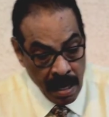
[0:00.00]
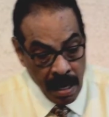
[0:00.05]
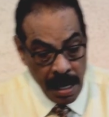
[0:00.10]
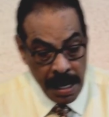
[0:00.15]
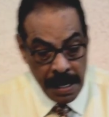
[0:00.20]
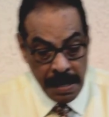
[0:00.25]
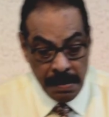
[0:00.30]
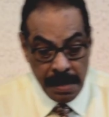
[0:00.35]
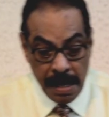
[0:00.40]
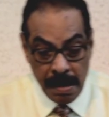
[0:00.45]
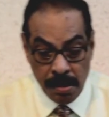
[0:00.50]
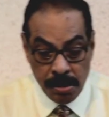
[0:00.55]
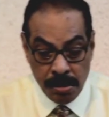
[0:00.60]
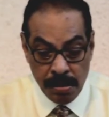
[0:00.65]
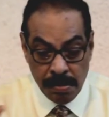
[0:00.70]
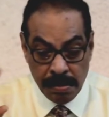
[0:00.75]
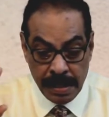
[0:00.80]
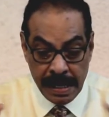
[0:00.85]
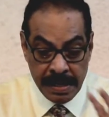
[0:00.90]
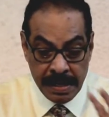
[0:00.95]
You know, there are
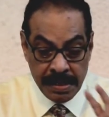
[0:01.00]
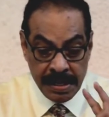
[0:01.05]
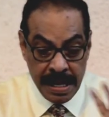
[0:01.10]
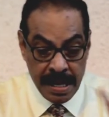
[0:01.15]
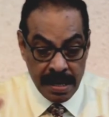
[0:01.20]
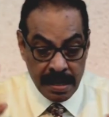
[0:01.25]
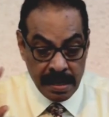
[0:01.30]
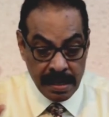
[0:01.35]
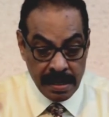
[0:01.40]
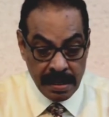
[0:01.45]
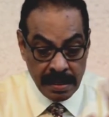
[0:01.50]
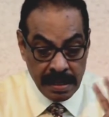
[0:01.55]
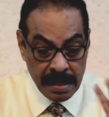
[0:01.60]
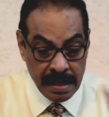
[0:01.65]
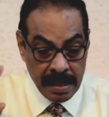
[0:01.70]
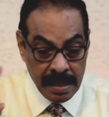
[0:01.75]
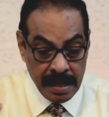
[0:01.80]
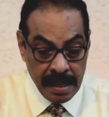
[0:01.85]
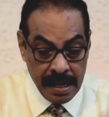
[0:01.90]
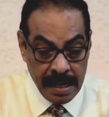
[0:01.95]
two things here
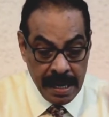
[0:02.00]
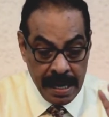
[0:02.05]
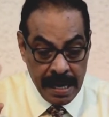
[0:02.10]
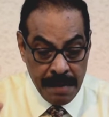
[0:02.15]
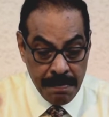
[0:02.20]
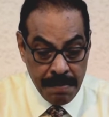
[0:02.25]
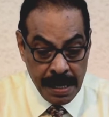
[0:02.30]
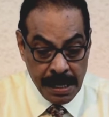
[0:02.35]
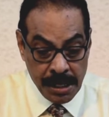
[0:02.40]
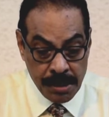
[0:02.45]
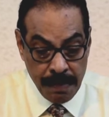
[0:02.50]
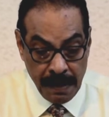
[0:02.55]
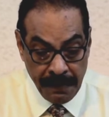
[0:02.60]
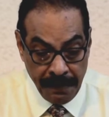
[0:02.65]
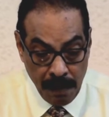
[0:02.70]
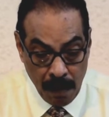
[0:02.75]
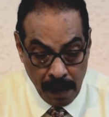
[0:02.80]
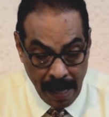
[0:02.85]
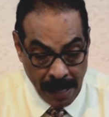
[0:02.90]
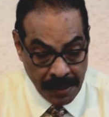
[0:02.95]
he brings
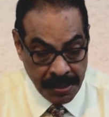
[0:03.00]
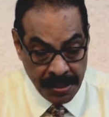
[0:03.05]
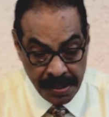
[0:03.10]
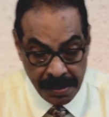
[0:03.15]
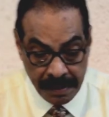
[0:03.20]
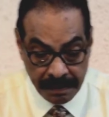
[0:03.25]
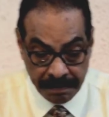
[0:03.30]
before us.